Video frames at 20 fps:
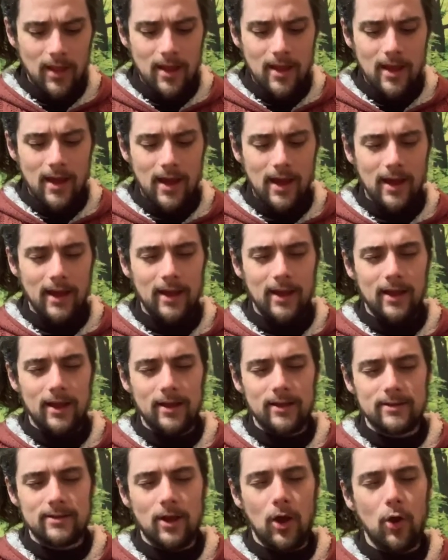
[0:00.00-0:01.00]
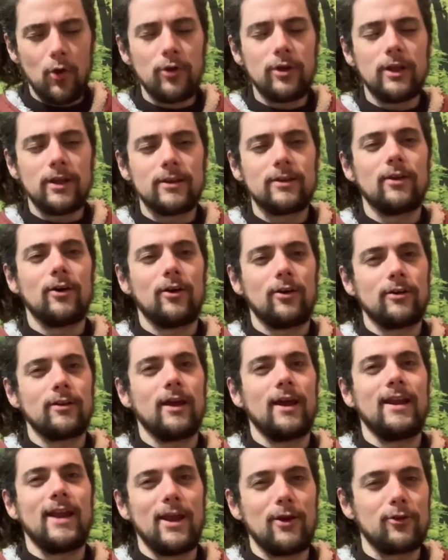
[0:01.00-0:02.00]
Hone in on
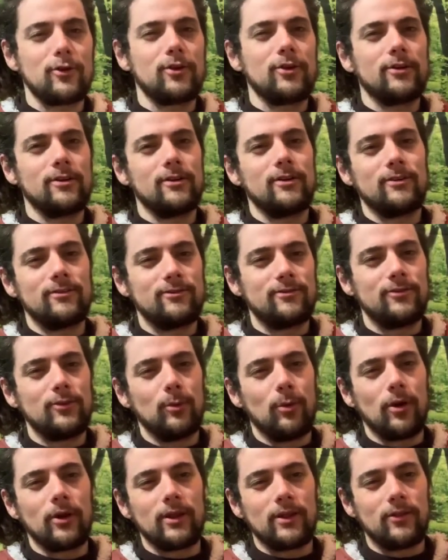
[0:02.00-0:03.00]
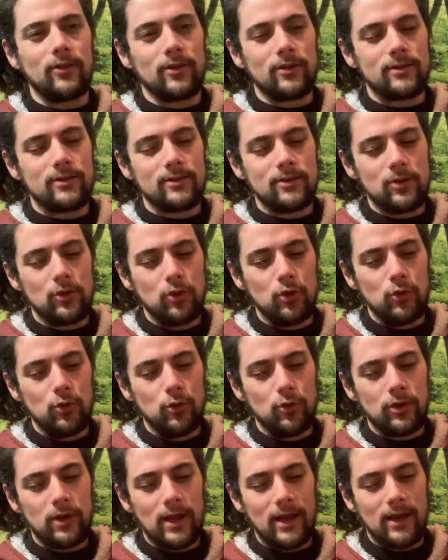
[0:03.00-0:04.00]
an area of your body that you
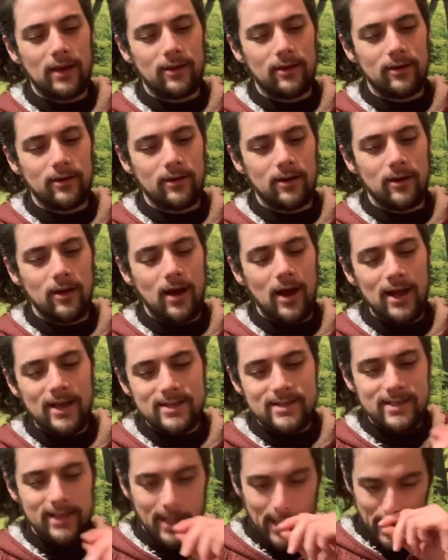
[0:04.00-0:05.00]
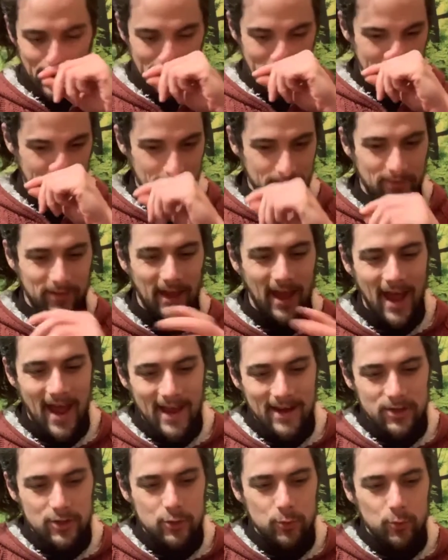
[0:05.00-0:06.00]
can isolate the
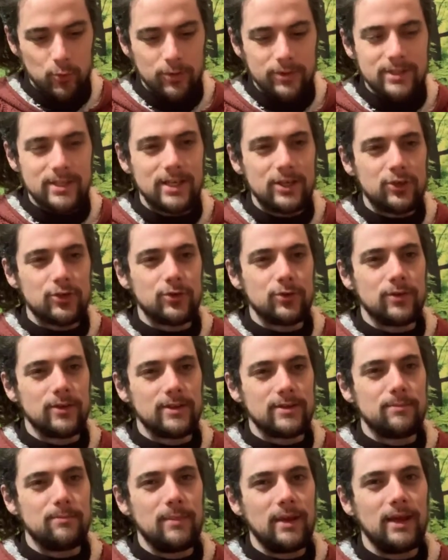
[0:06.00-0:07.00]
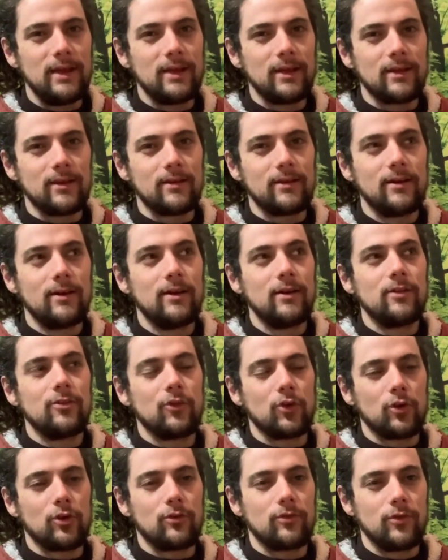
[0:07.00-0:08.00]
actual tissue that's meeting
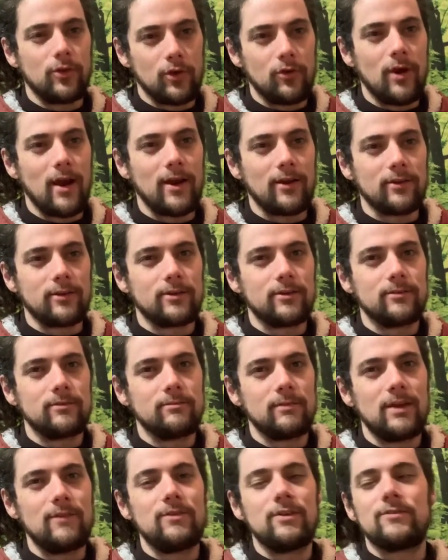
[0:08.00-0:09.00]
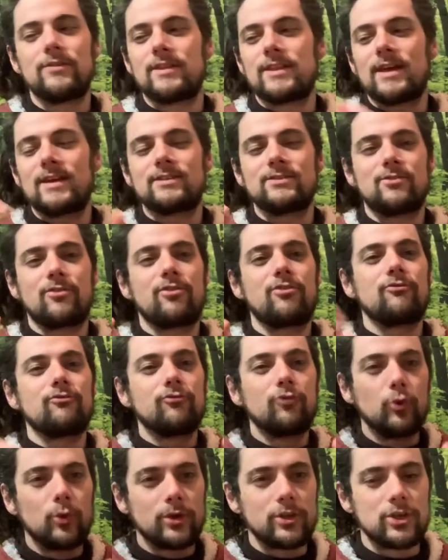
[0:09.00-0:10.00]
the ground, even if that's
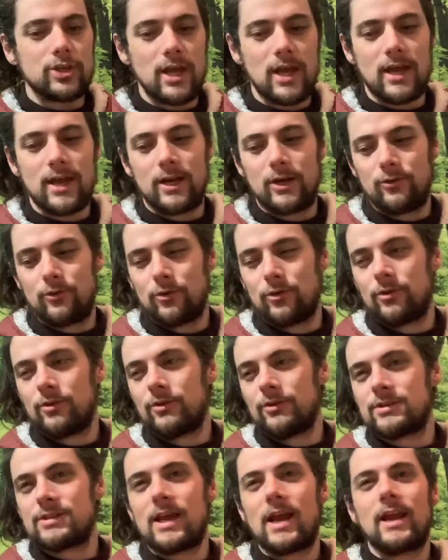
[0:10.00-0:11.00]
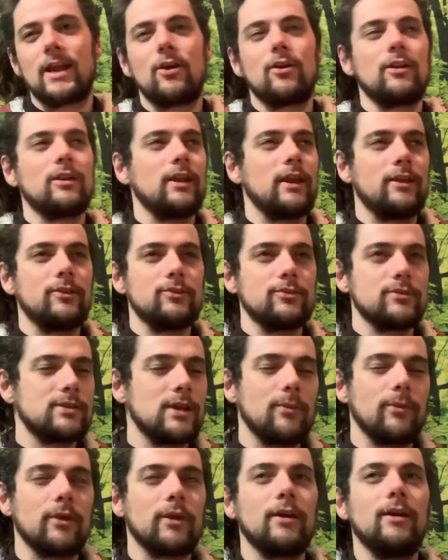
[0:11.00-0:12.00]
through a chair or you're standing on a ledge or
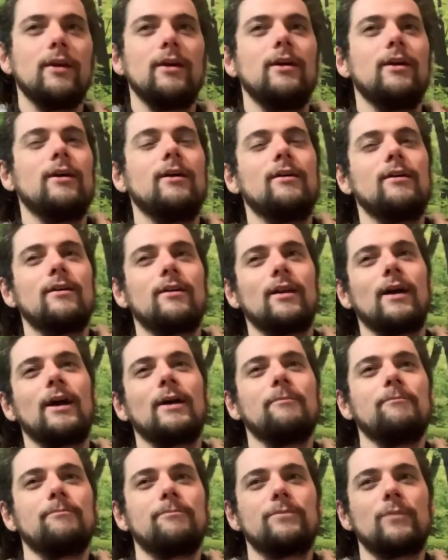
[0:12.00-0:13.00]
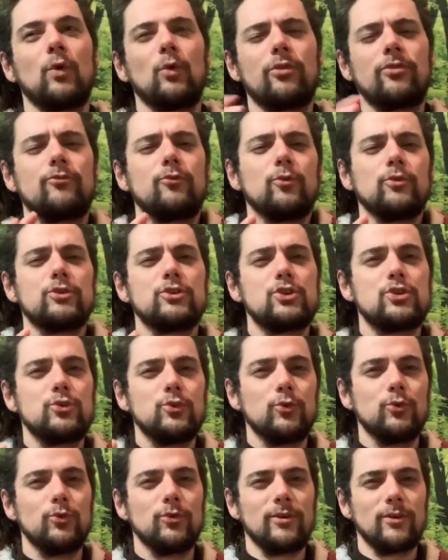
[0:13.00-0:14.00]
something, or through a
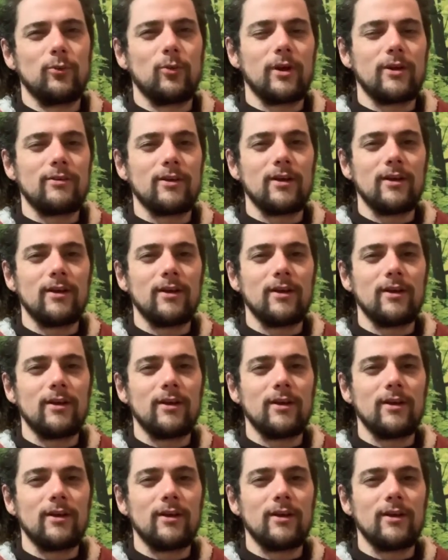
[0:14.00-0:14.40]
shoe or whatever.